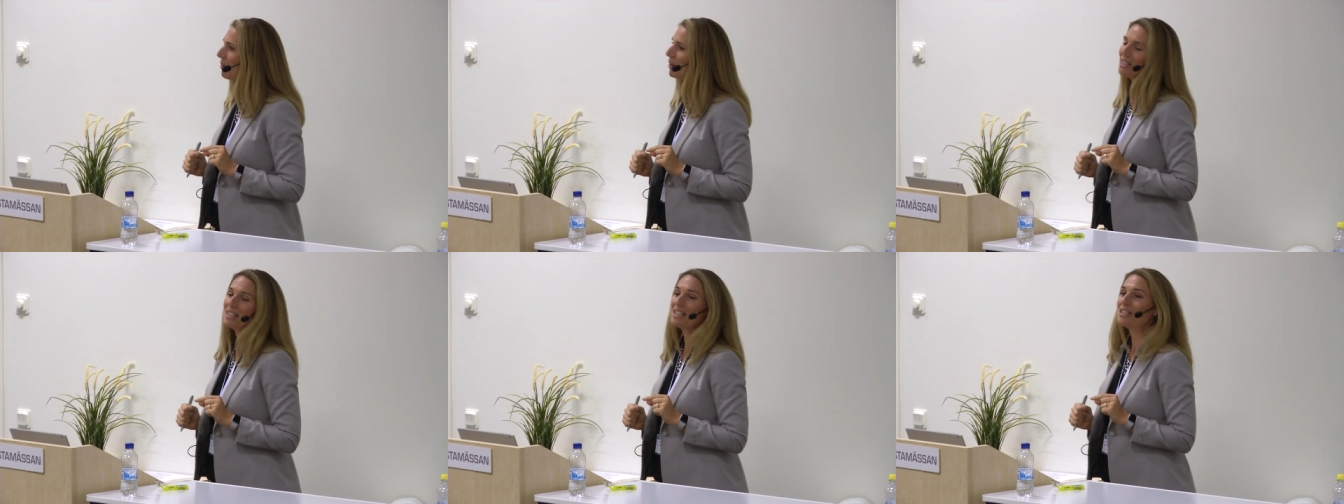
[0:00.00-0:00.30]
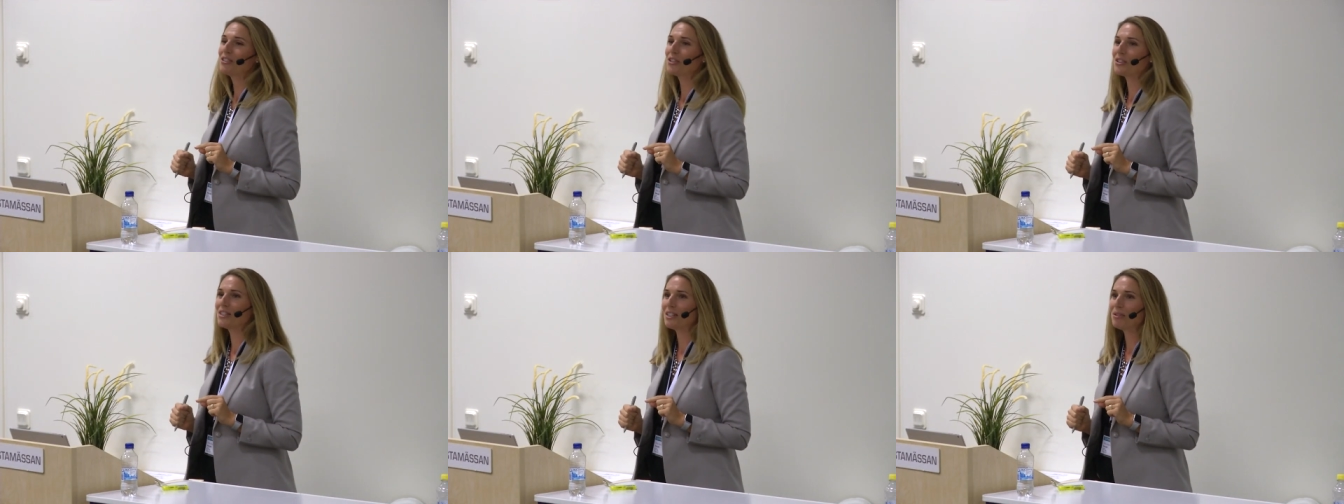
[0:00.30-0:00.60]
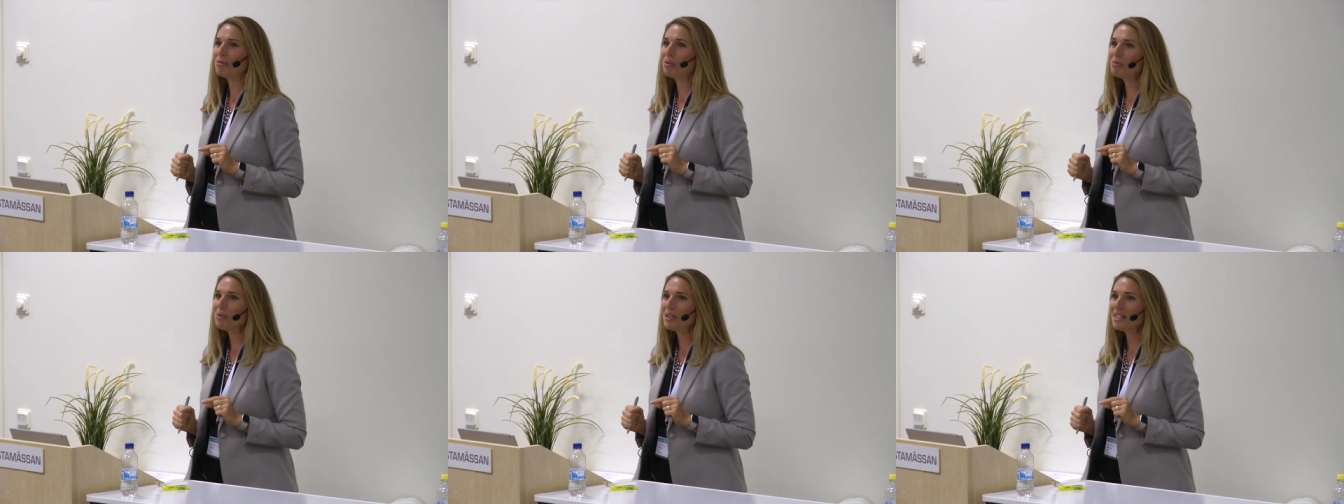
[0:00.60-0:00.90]
quite
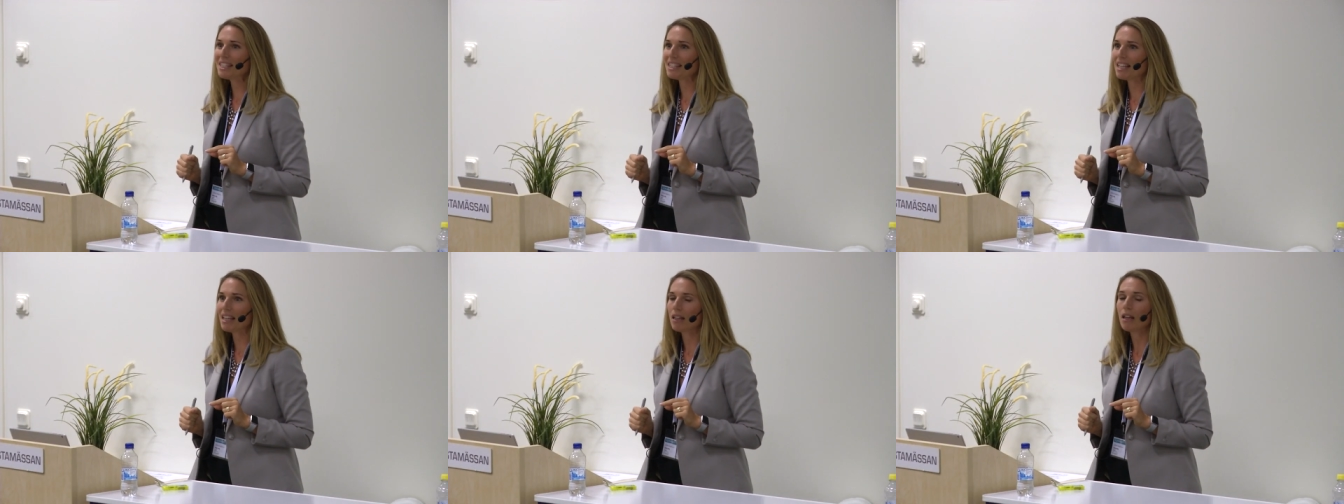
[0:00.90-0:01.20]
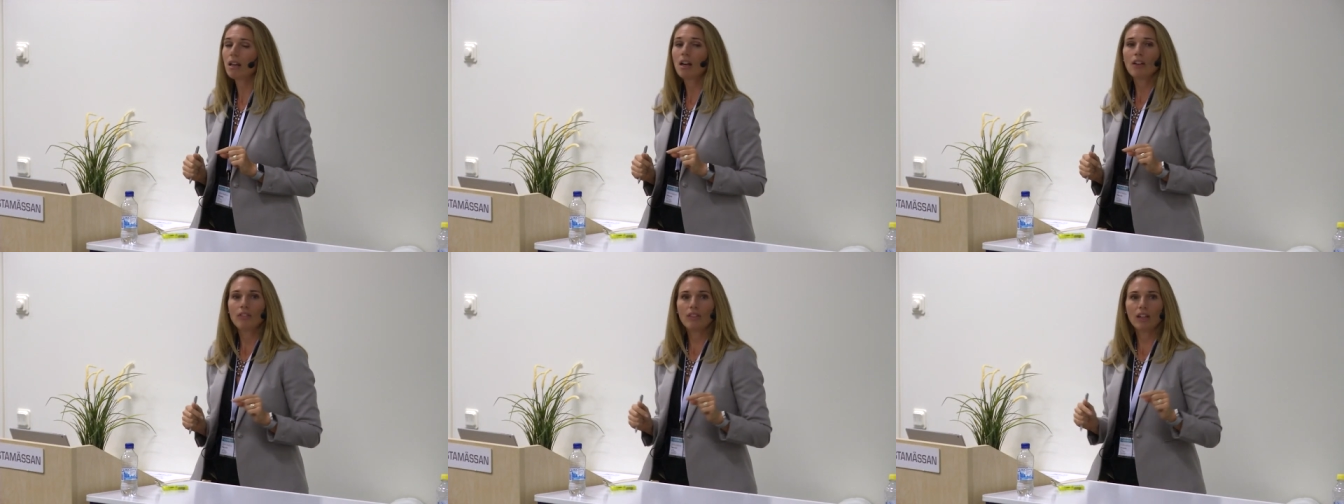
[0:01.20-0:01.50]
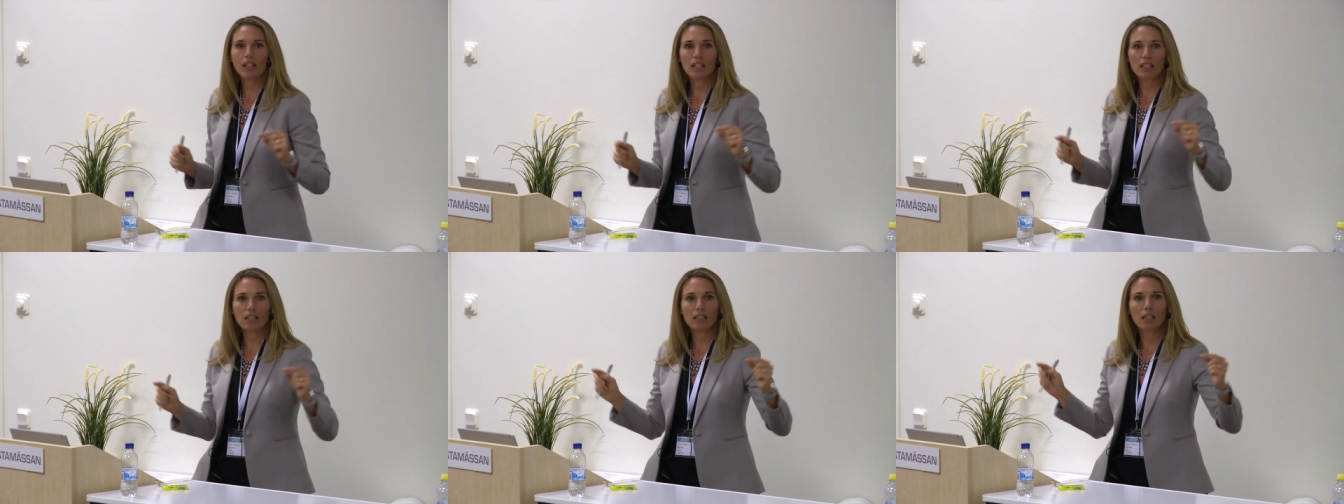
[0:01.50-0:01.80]
interesting when we say
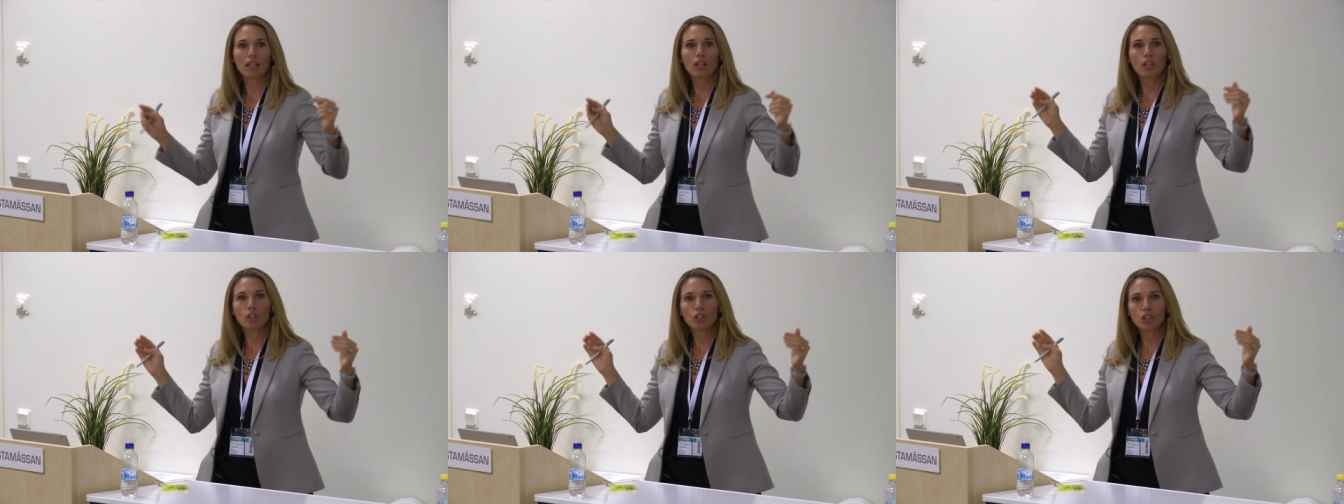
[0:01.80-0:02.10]
that it's